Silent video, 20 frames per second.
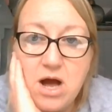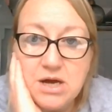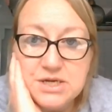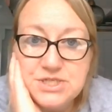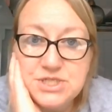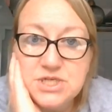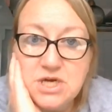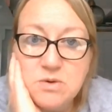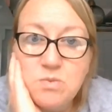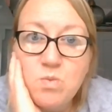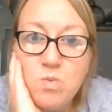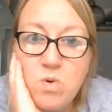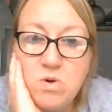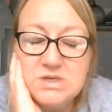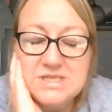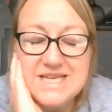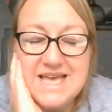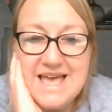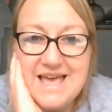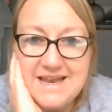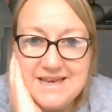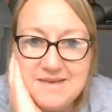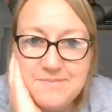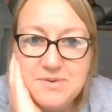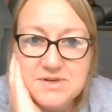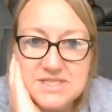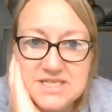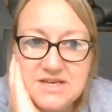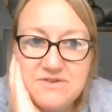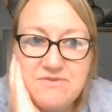I don't want
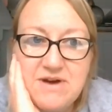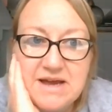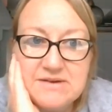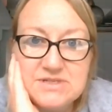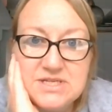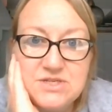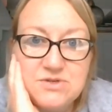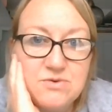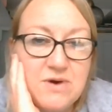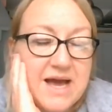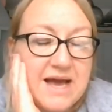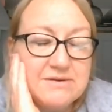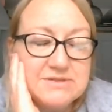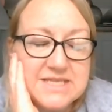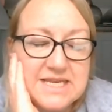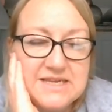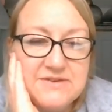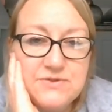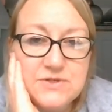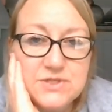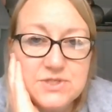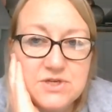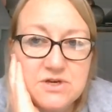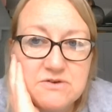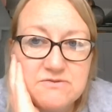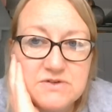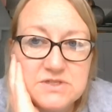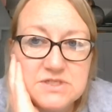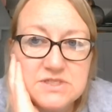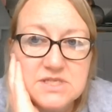anybody around in your house, any of the
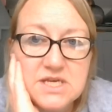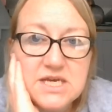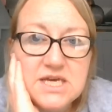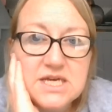servants,